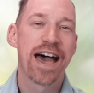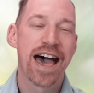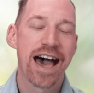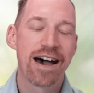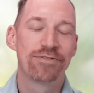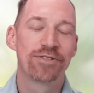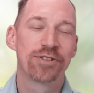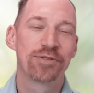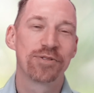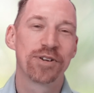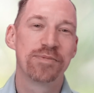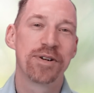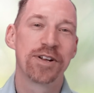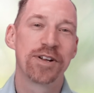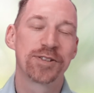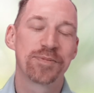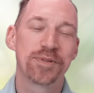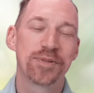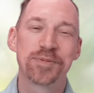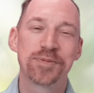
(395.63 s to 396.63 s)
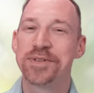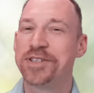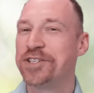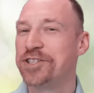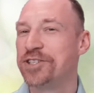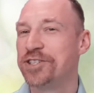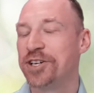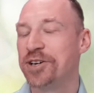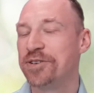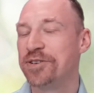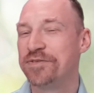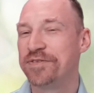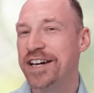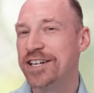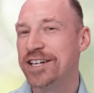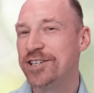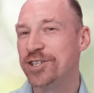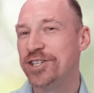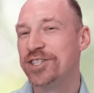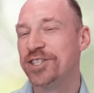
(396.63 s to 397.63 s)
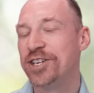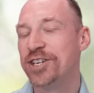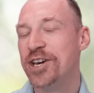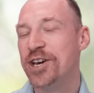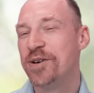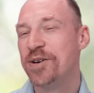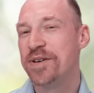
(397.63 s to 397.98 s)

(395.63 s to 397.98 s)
have to run multiple species of co-infections.